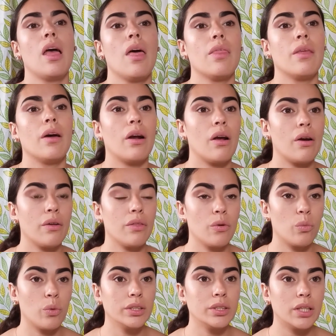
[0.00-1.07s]
are the ones
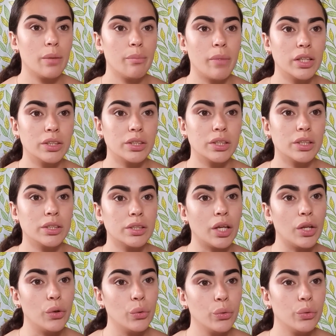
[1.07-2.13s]
that I mentioned, a
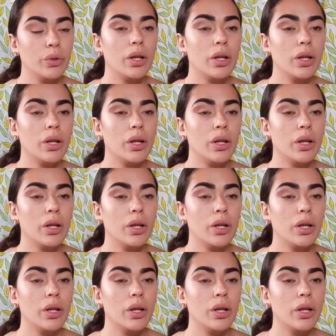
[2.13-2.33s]
nude,